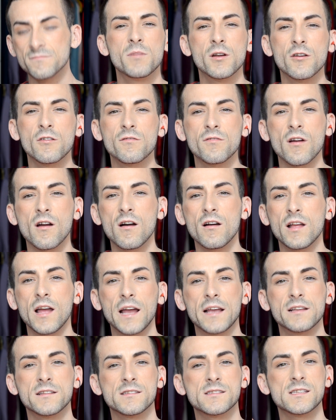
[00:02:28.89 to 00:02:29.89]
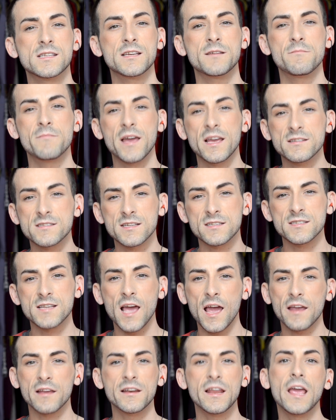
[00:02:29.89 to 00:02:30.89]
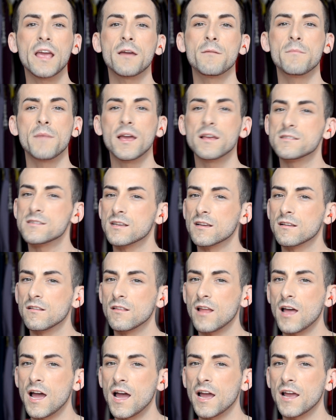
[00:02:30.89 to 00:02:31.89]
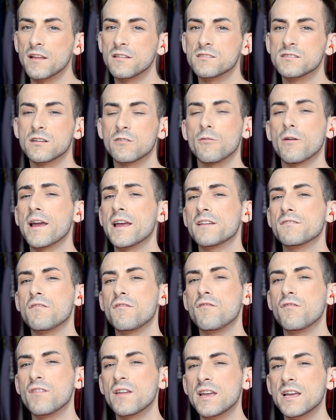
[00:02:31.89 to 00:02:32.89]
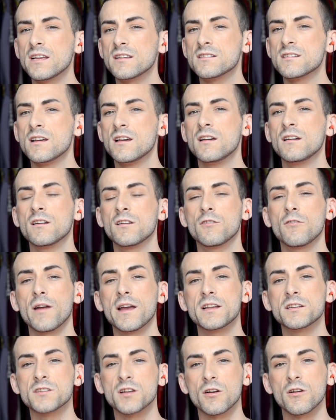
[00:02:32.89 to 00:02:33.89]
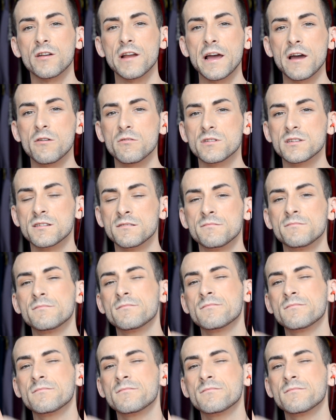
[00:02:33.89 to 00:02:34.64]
But overall, I can see amazing technique, amazing lines, great feet, great turnout.